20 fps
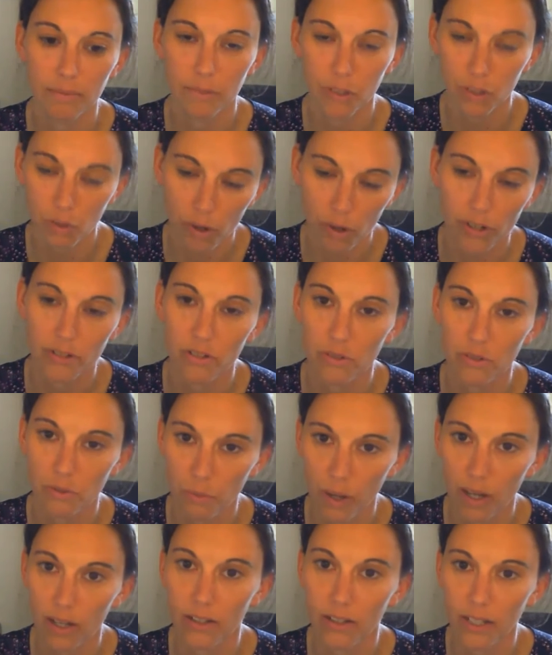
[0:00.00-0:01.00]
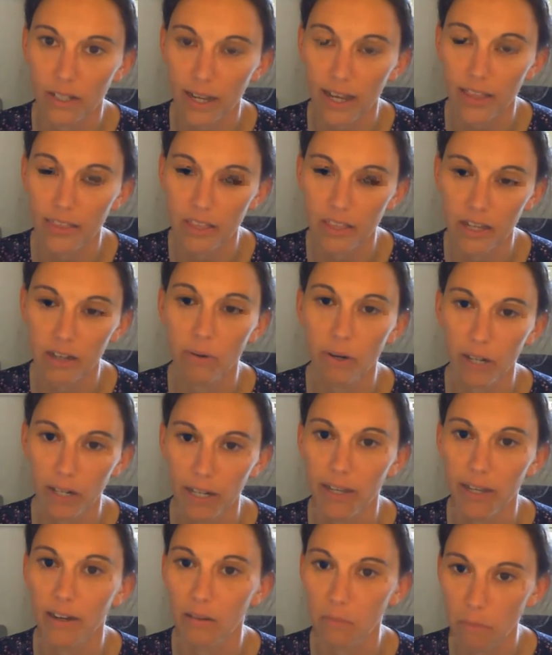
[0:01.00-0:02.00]
source as well that i think we're going to
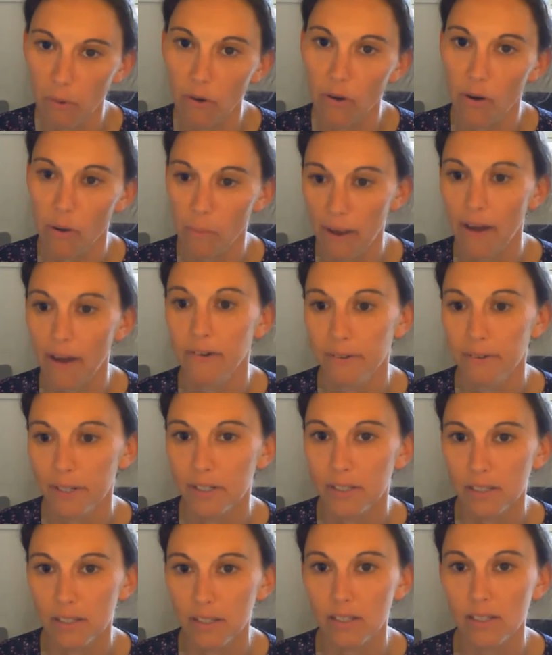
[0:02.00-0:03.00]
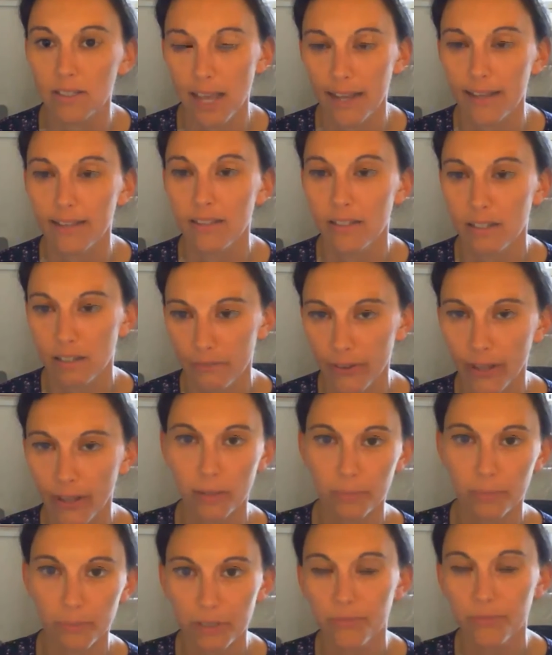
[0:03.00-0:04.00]
hear more about as the science
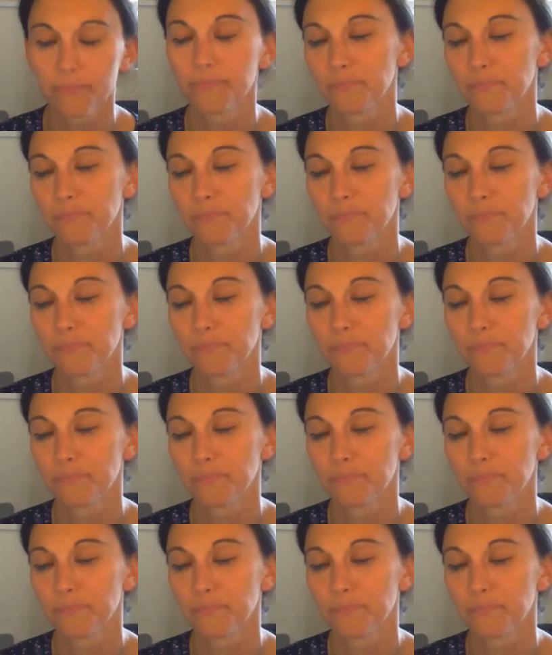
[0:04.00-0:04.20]
develops